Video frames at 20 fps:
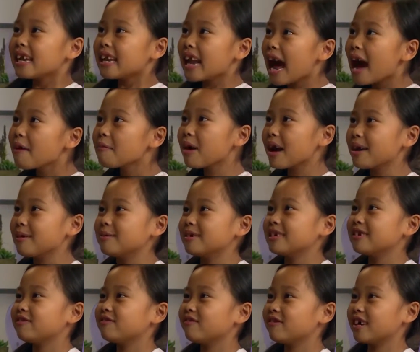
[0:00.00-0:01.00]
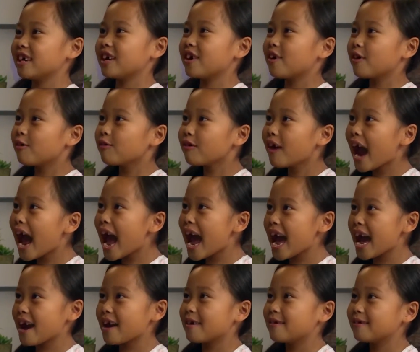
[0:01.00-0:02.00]
Now I wish for a
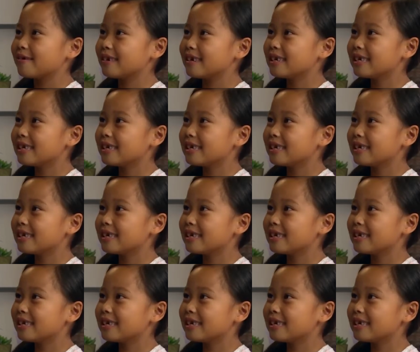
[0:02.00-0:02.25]
crown.